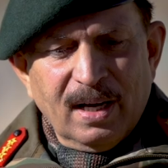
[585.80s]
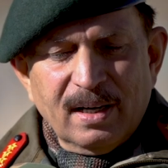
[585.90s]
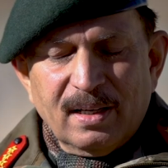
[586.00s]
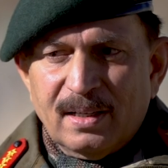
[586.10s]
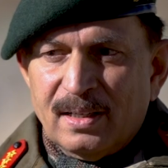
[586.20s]

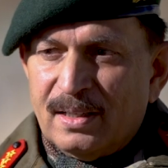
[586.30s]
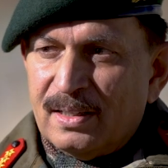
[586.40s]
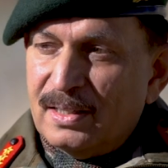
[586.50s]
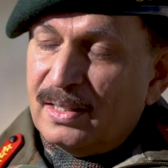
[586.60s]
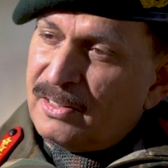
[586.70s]
and
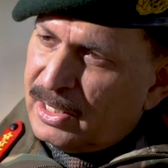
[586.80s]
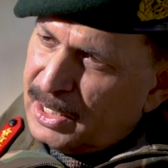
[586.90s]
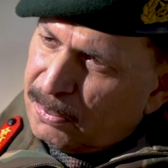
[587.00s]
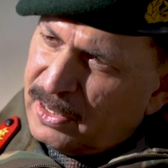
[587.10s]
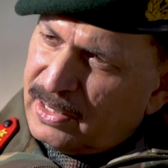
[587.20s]
uh,
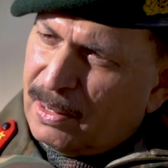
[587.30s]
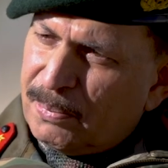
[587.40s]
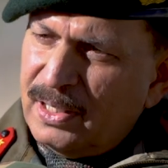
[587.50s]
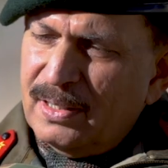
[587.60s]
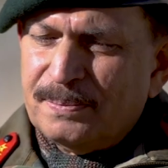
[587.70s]
disengagement is
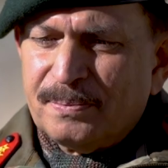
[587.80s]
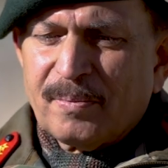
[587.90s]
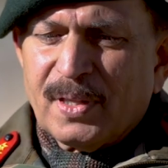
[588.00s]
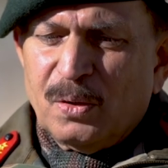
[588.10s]
happening. Yes.